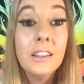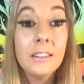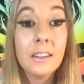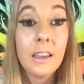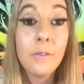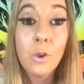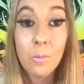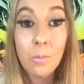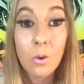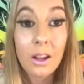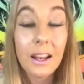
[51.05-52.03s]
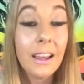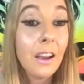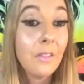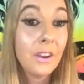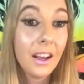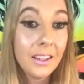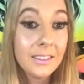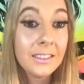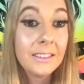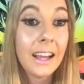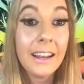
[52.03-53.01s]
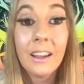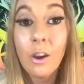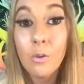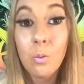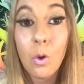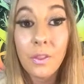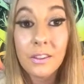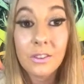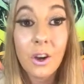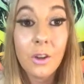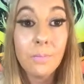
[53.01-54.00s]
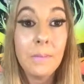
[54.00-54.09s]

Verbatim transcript: to give you a more clear of an understanding of what this card